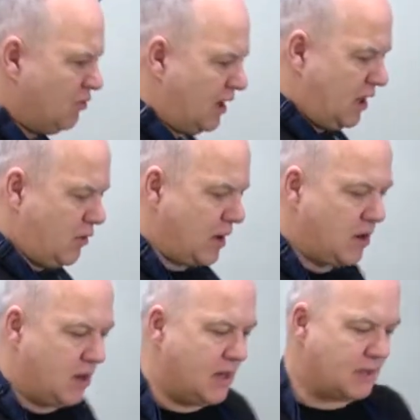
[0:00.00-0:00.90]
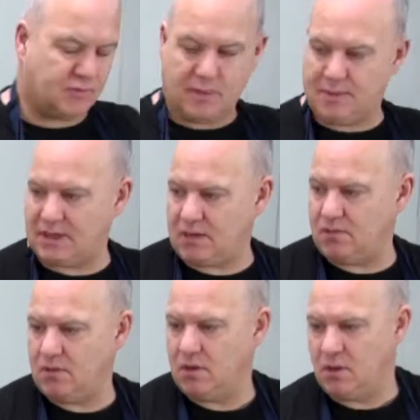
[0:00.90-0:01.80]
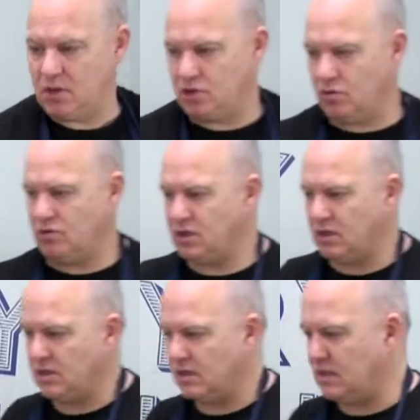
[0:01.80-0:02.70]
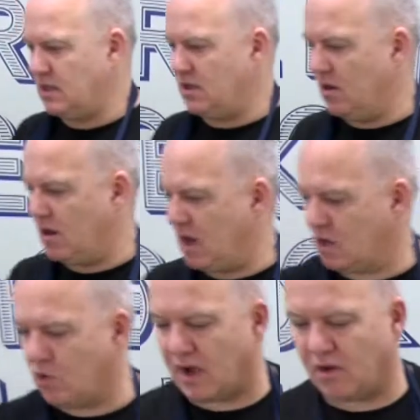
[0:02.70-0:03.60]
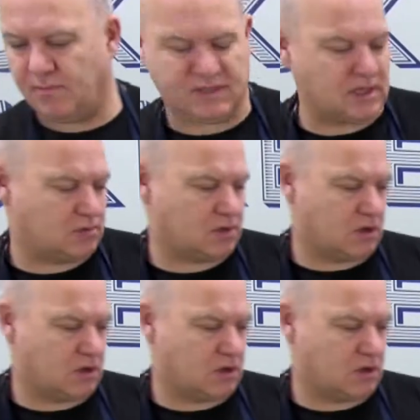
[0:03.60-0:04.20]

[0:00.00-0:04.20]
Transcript: really quick cooking that sweet potato. Shows you that they're a quicker potato to